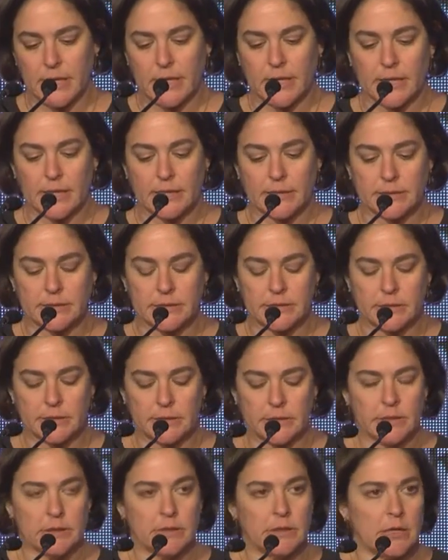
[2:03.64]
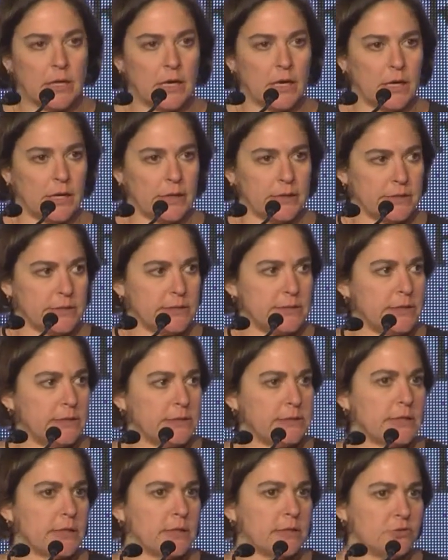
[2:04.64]
And
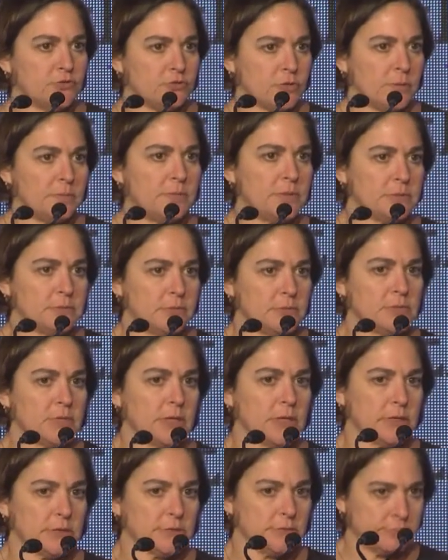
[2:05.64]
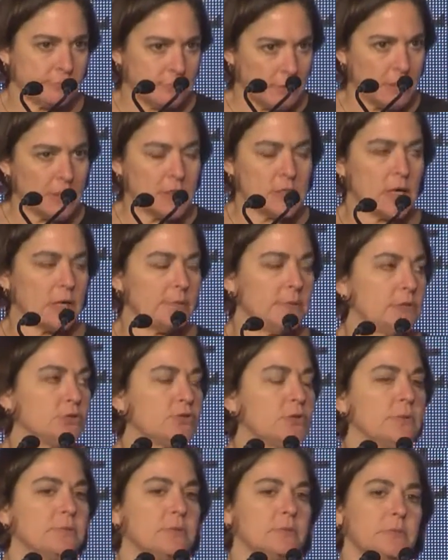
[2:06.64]
indeed, the incoming
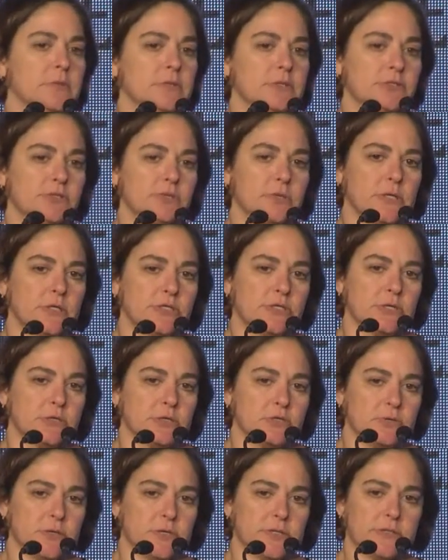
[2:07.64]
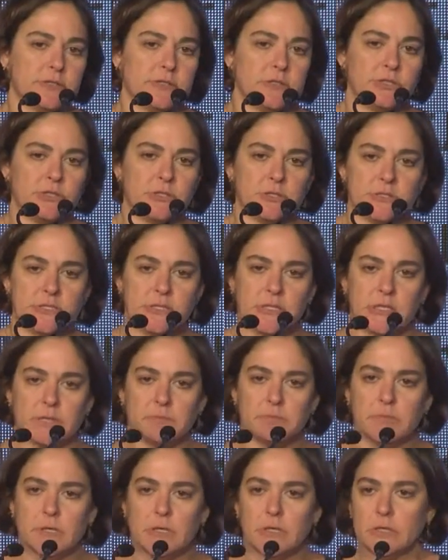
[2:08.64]
Trump administration, the transition
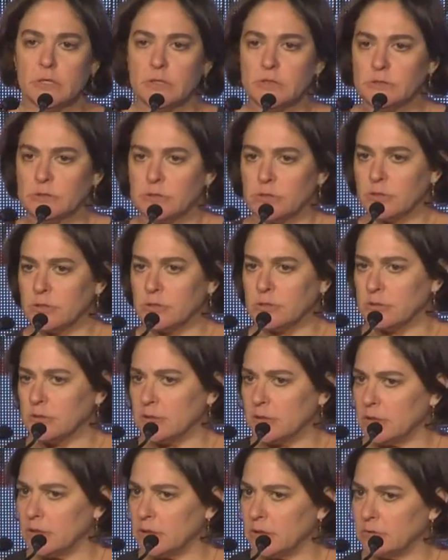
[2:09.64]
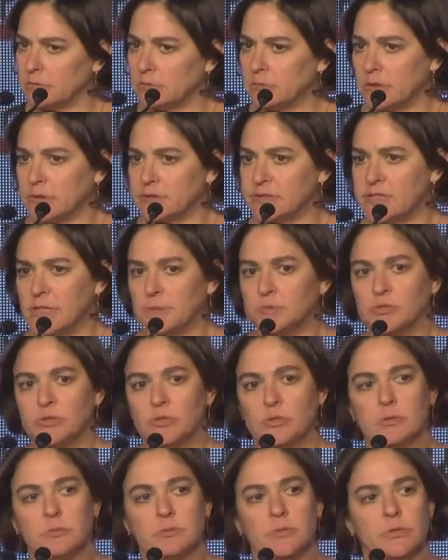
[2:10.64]
team, took the
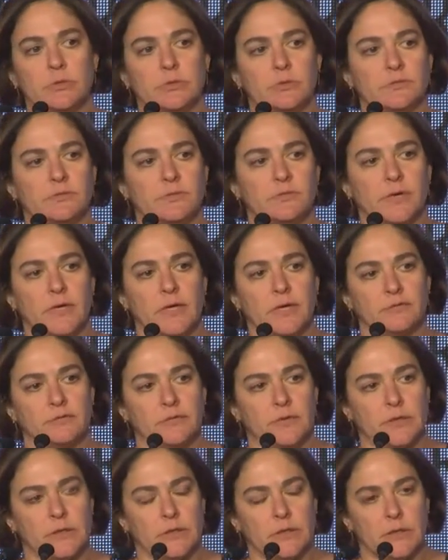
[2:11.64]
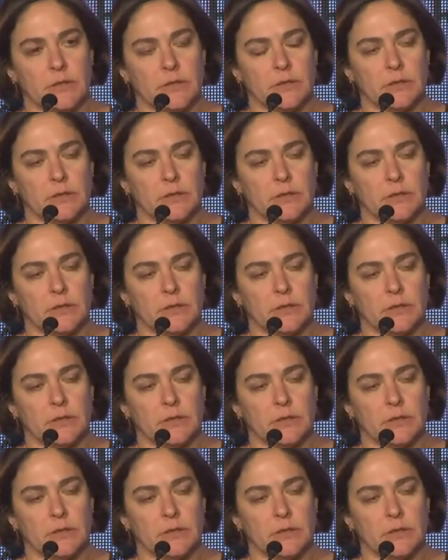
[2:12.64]
exceptional move of having